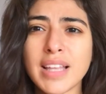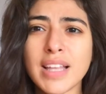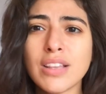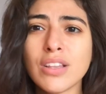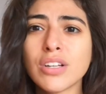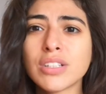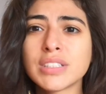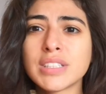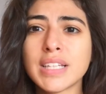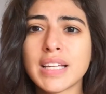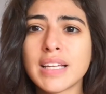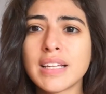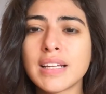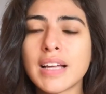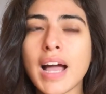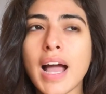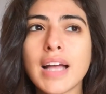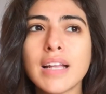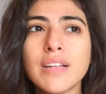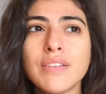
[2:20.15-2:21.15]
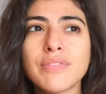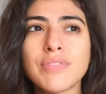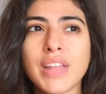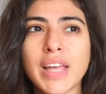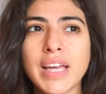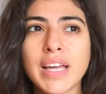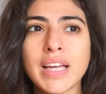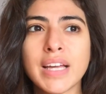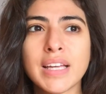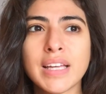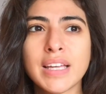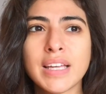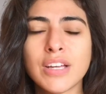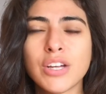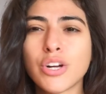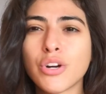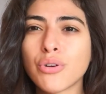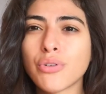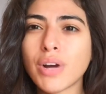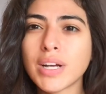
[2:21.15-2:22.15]
They looked kind of like
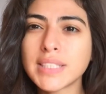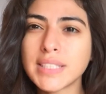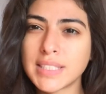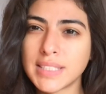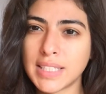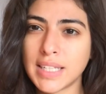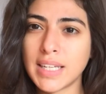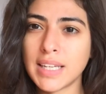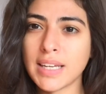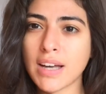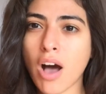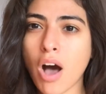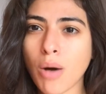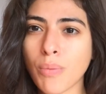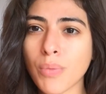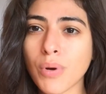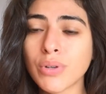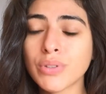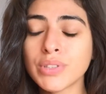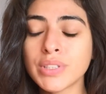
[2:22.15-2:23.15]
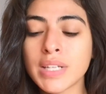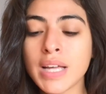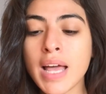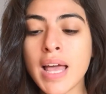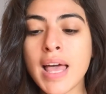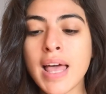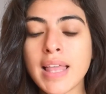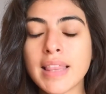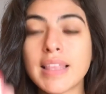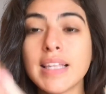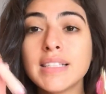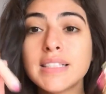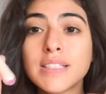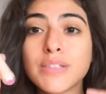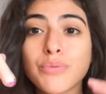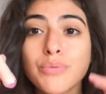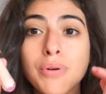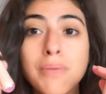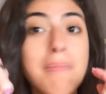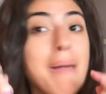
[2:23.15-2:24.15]
crusty almost.
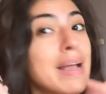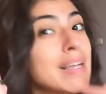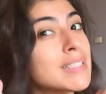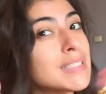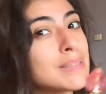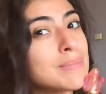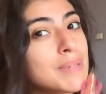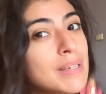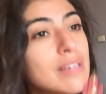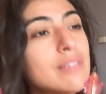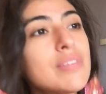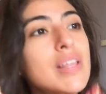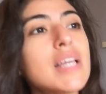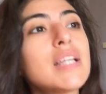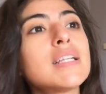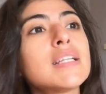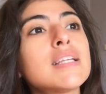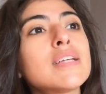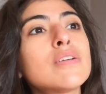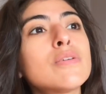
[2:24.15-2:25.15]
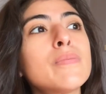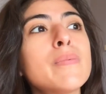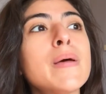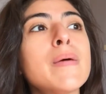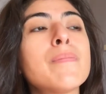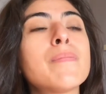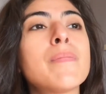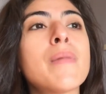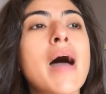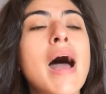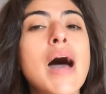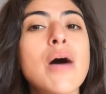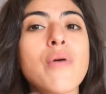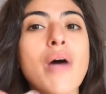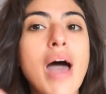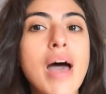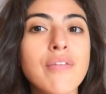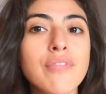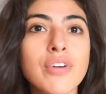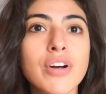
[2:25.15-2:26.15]
This reminds me of that a little bit.
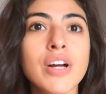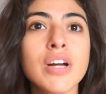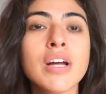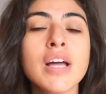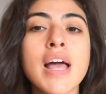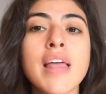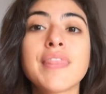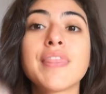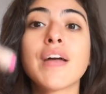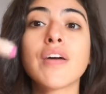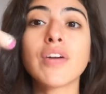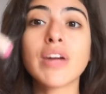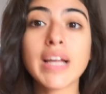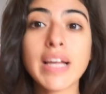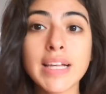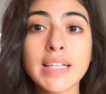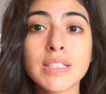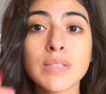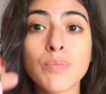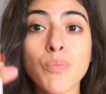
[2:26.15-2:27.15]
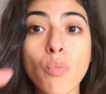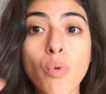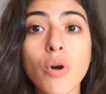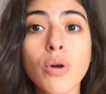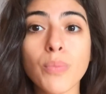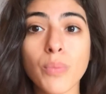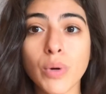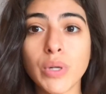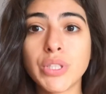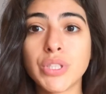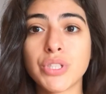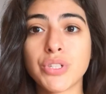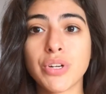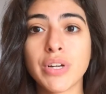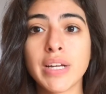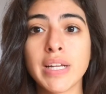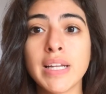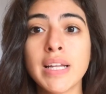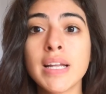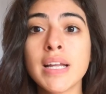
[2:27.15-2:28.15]
However, there is more moisture
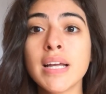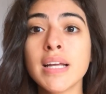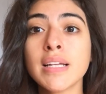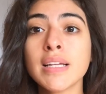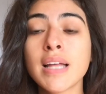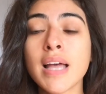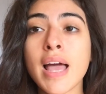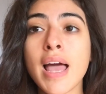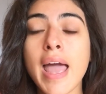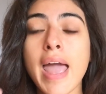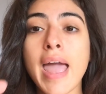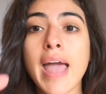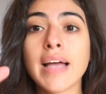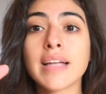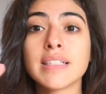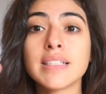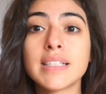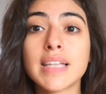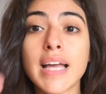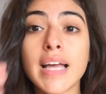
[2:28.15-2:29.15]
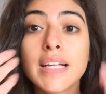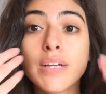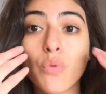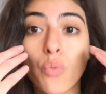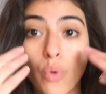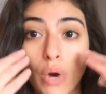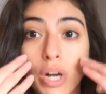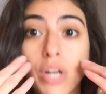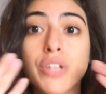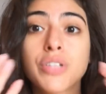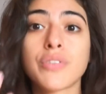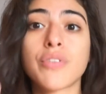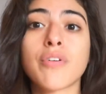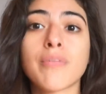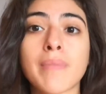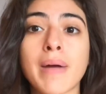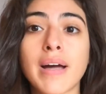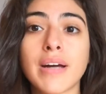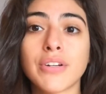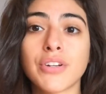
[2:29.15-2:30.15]
in it and it works for
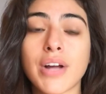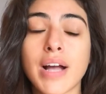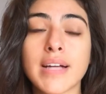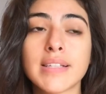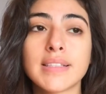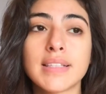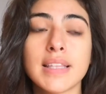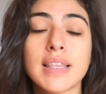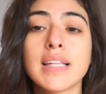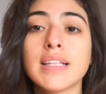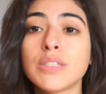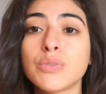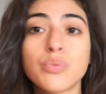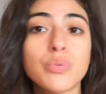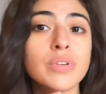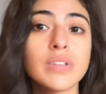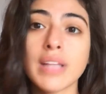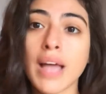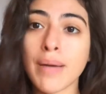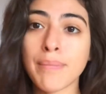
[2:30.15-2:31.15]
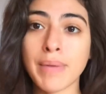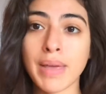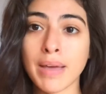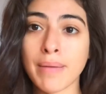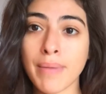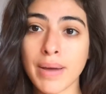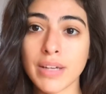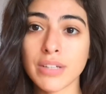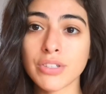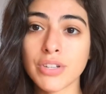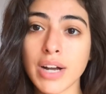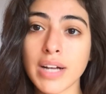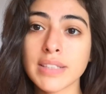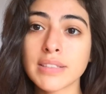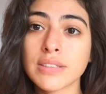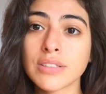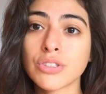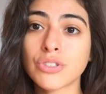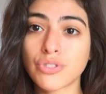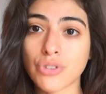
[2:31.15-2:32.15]
my under eyes. This will not make my under
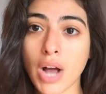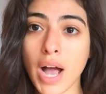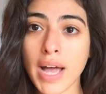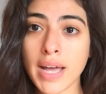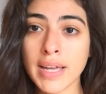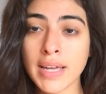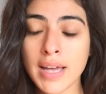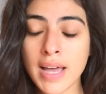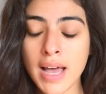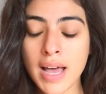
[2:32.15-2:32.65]
eyes dry.